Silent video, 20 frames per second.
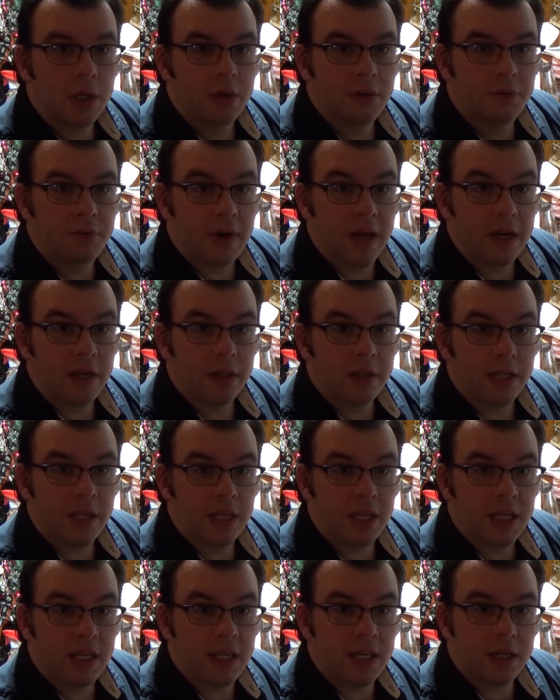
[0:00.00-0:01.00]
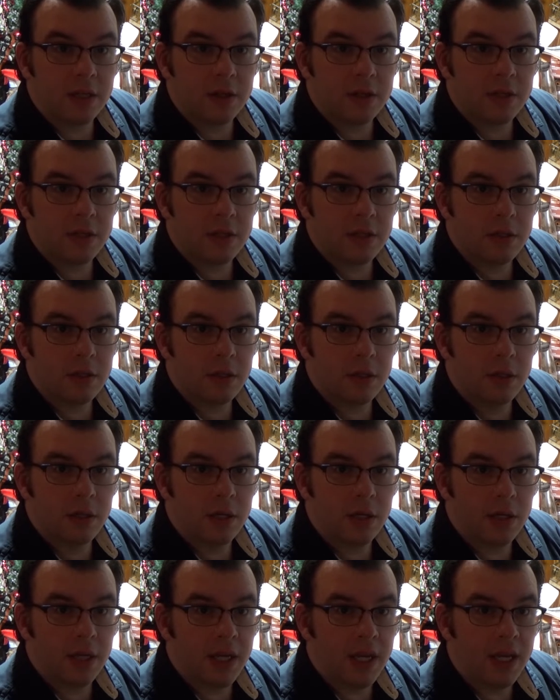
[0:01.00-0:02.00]
finally kicked
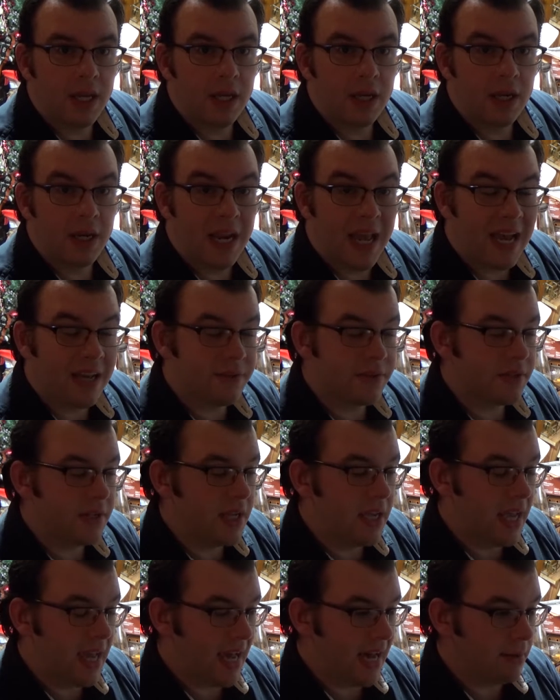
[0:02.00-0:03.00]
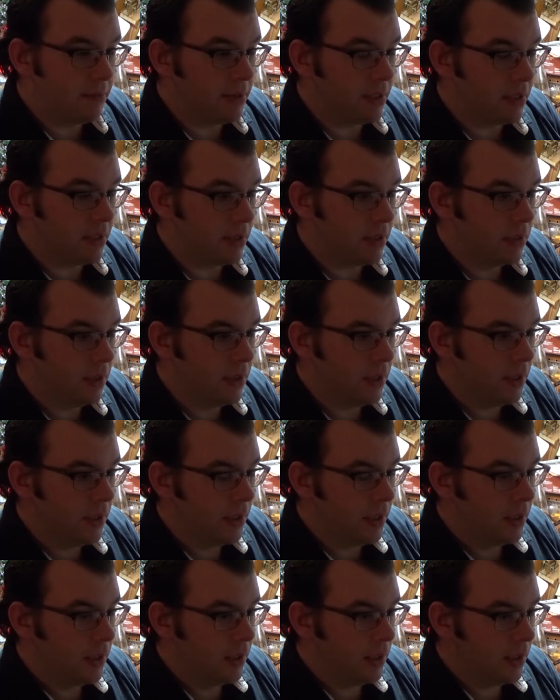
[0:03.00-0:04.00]
a nasty habit,
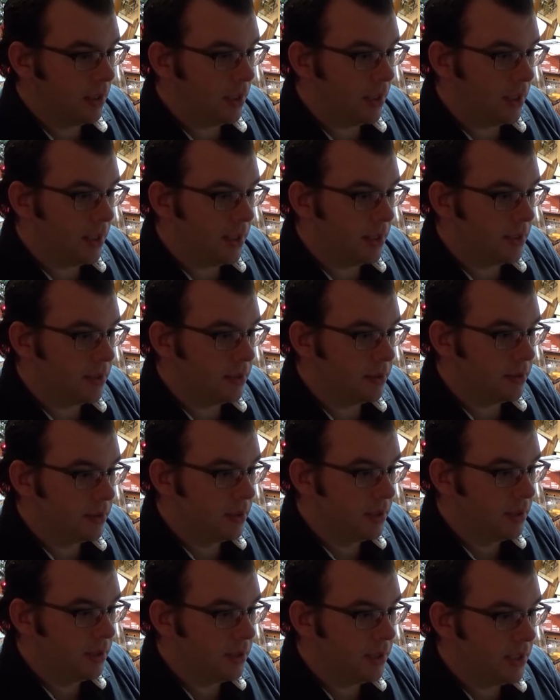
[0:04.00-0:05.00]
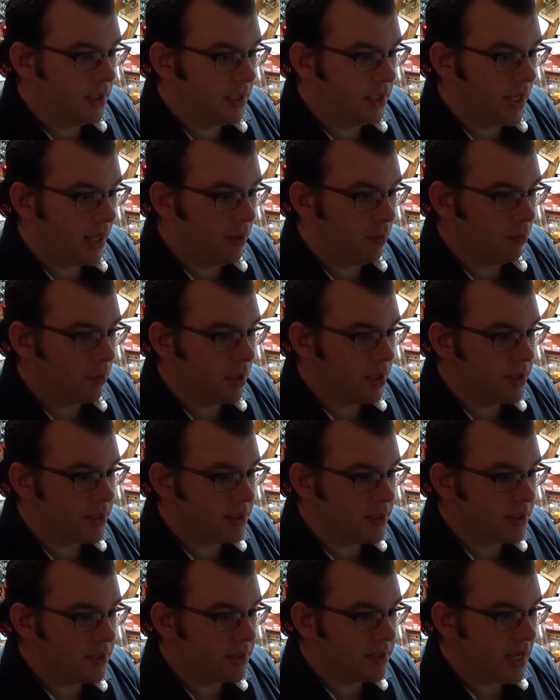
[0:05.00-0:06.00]
and that
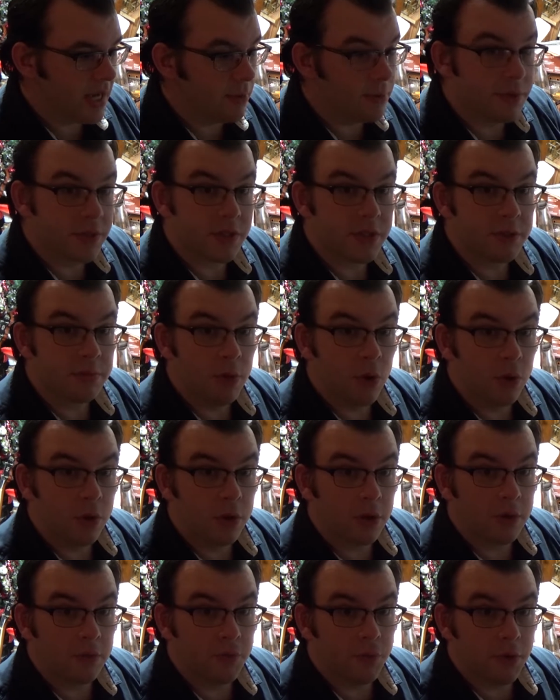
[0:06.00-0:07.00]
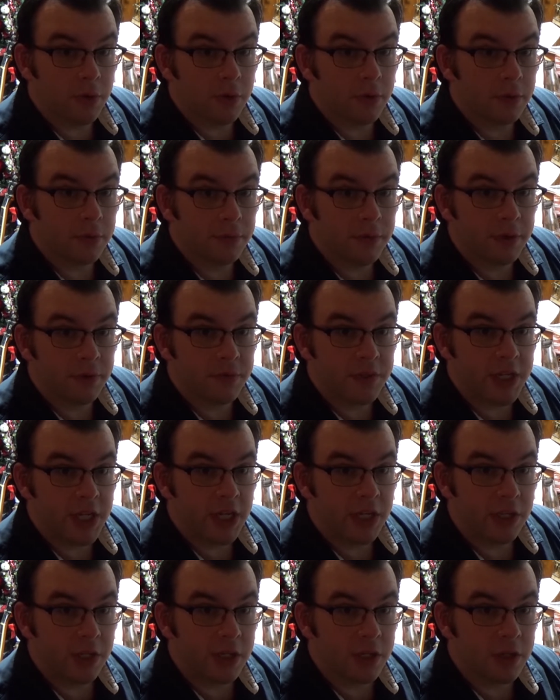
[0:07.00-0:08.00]
was I was a smoker for
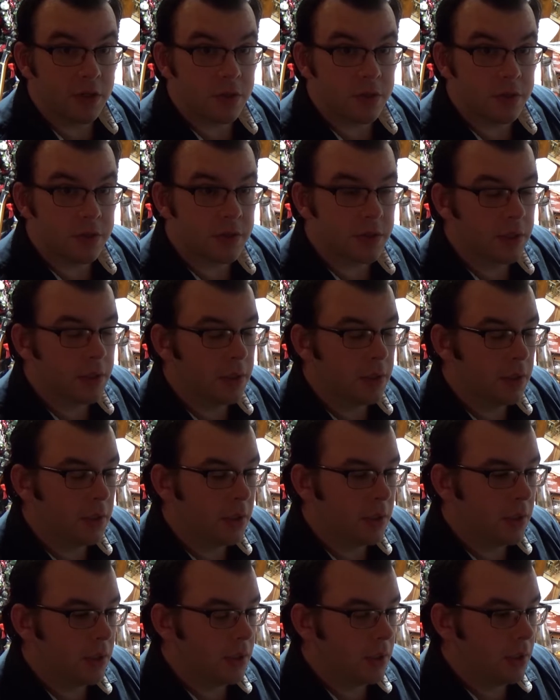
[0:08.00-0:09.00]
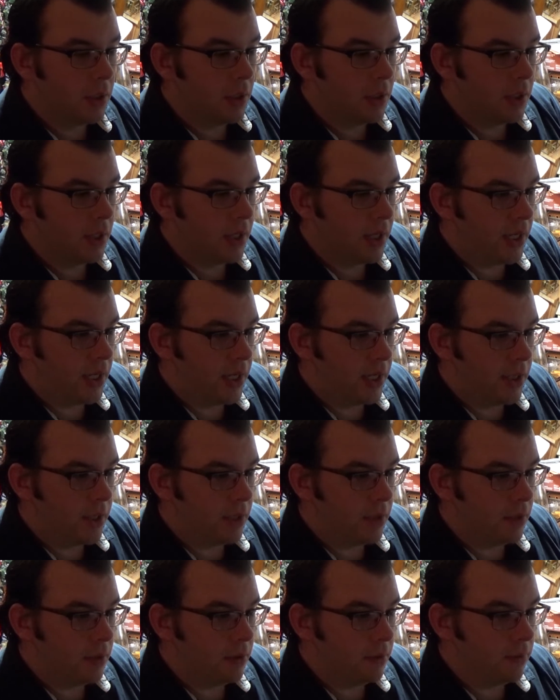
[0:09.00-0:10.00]
15 years,
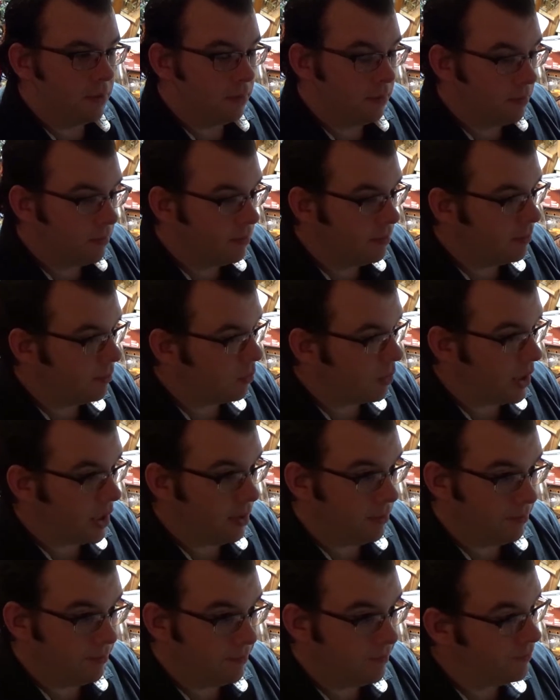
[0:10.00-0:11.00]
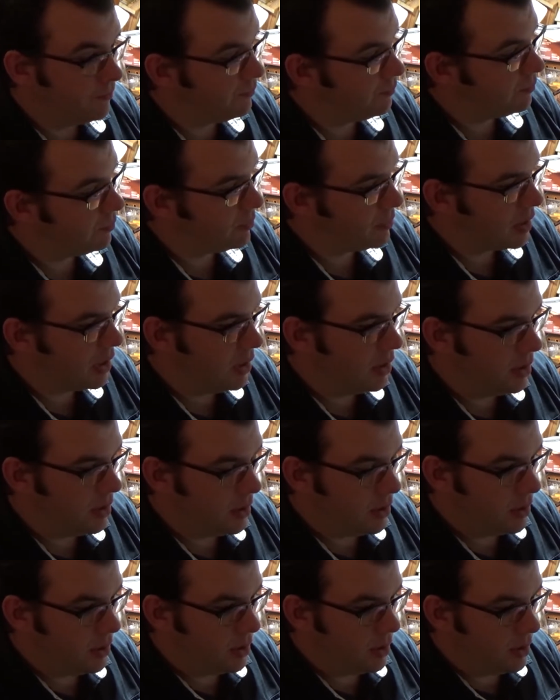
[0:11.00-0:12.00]
and well,
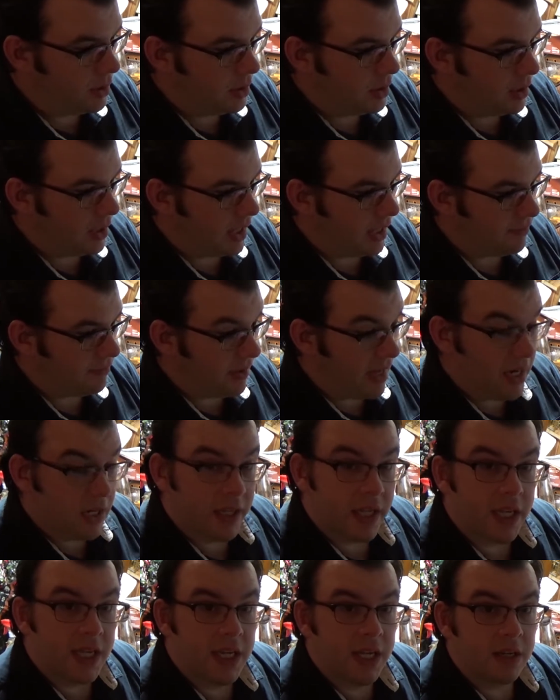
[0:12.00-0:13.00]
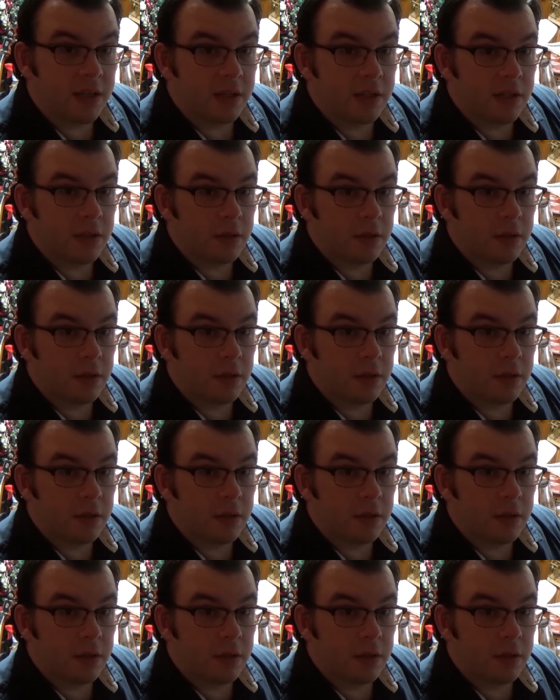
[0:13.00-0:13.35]
I finally kicked it.